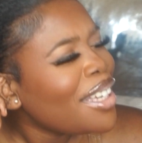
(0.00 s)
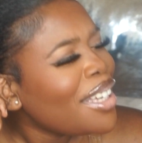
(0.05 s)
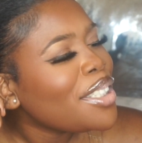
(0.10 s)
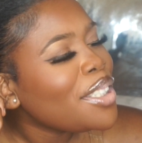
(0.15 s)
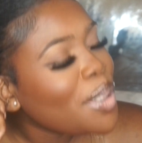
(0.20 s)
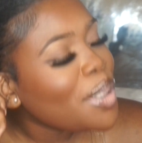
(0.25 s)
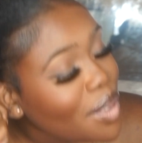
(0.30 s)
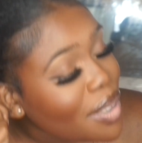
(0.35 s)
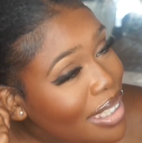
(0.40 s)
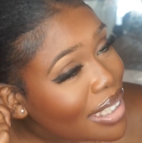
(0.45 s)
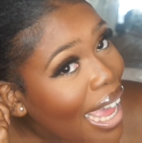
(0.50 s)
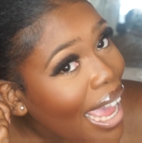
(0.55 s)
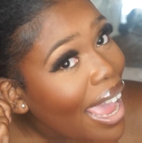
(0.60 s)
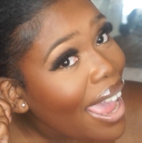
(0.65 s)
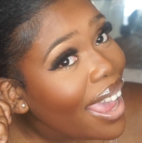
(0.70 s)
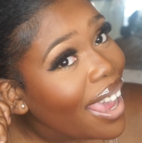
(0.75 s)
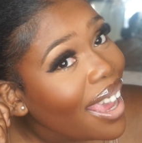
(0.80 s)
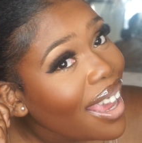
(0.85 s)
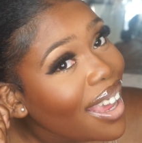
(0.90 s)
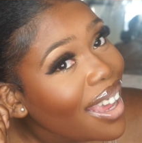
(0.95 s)
You
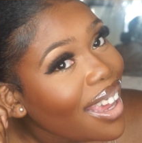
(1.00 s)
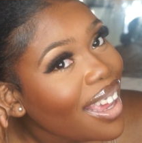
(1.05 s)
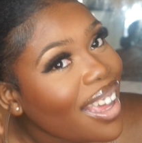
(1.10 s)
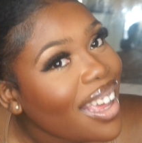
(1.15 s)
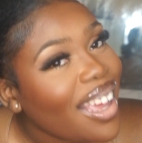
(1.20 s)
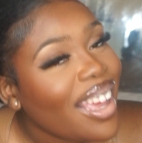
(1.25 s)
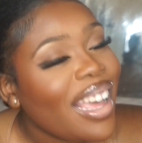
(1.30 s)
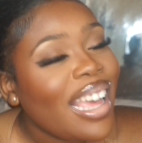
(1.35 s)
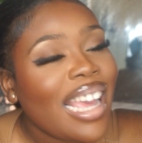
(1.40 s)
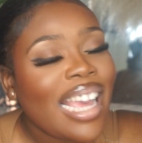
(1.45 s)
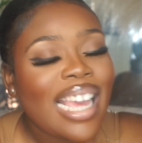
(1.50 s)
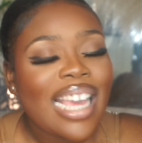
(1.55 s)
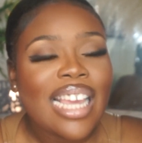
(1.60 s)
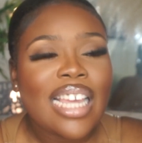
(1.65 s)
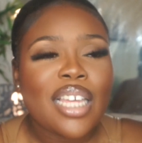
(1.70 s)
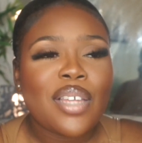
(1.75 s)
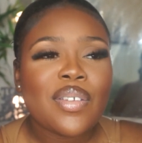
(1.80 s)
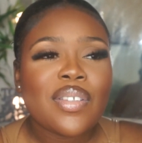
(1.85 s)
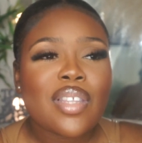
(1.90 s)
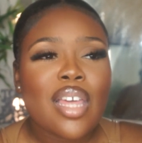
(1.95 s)
say?
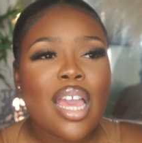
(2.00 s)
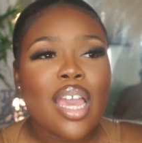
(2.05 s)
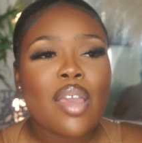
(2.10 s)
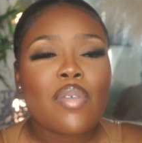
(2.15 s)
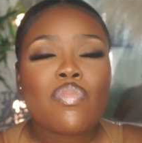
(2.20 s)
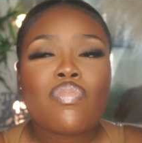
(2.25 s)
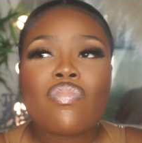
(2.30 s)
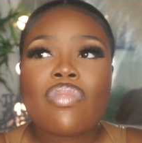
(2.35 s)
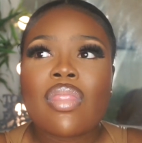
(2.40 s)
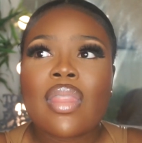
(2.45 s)
He was like,